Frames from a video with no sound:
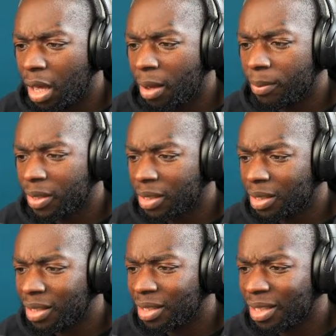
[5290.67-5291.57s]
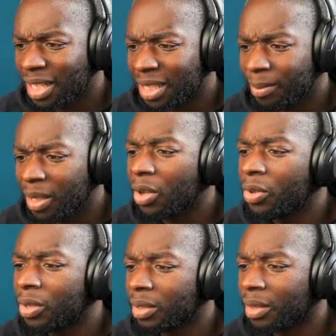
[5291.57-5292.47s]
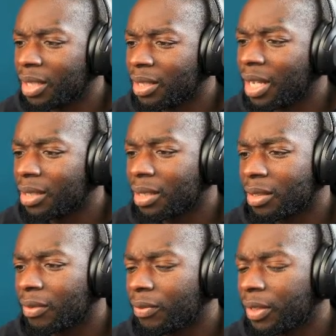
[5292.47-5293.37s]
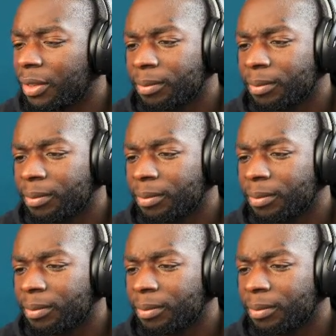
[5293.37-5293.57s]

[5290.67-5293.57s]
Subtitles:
This is the exact same thing. Oh no, it doesn't. This changes, fine.